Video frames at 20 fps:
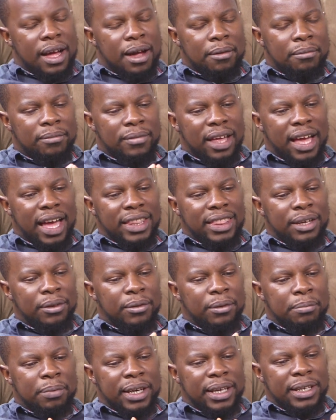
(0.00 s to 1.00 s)
I think
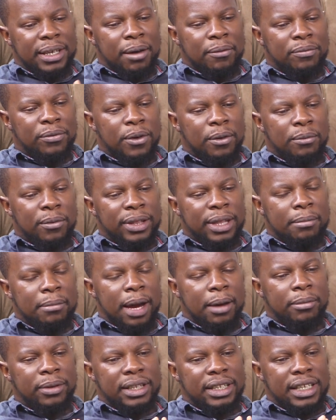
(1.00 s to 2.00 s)
we'll pick it up from what the
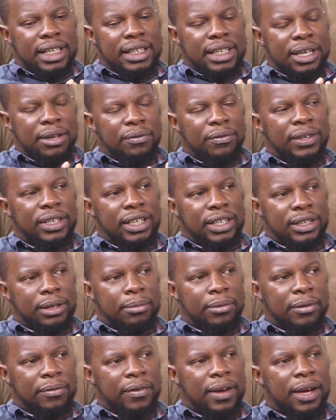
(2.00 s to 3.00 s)
Bible says in Ephesians
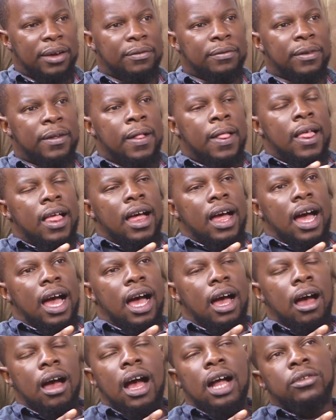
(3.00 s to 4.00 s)
chapter 5. Mm-hmm.
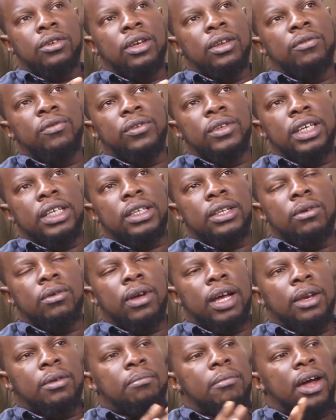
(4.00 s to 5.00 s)
Actually, if you just
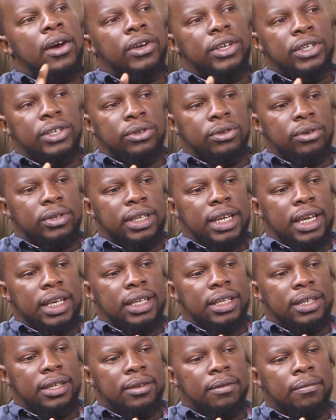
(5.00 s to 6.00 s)
look at marriage in
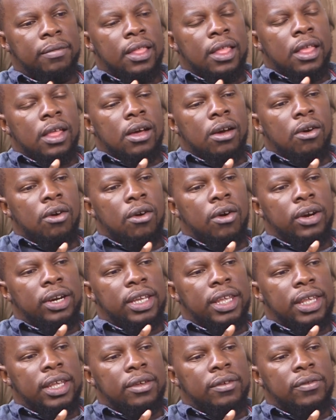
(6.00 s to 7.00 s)
totality,
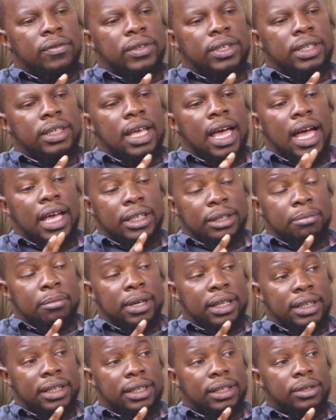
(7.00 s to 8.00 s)
God gives
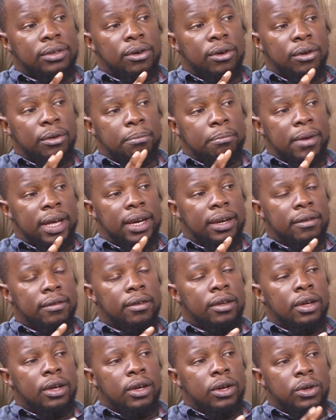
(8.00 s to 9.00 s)
husbands or
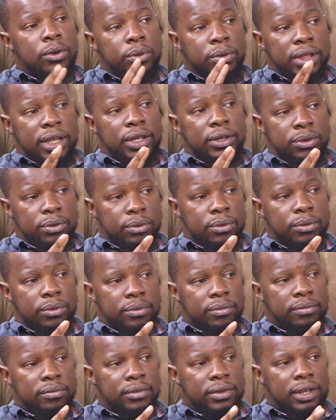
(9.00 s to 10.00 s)
men two things to
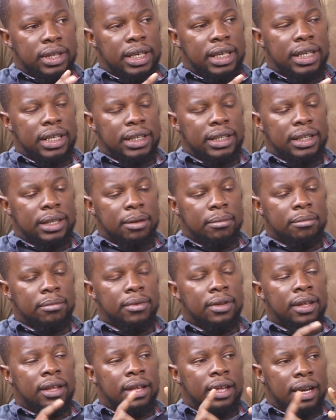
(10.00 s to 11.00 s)
do. He tells
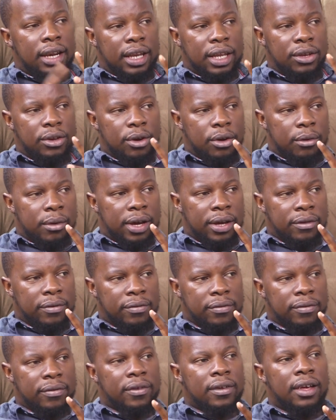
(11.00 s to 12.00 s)
them, lead your
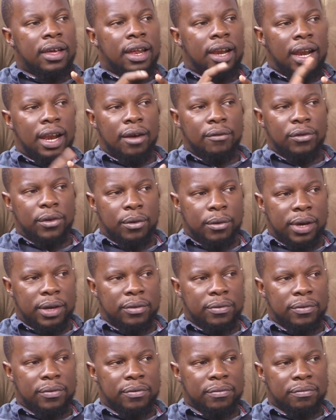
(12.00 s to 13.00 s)
wife, love your
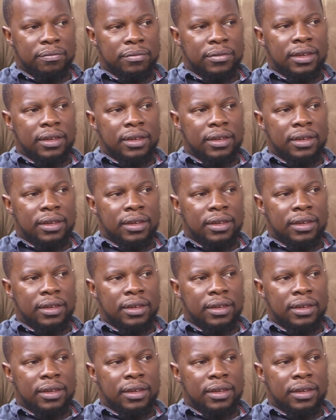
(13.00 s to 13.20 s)
wife.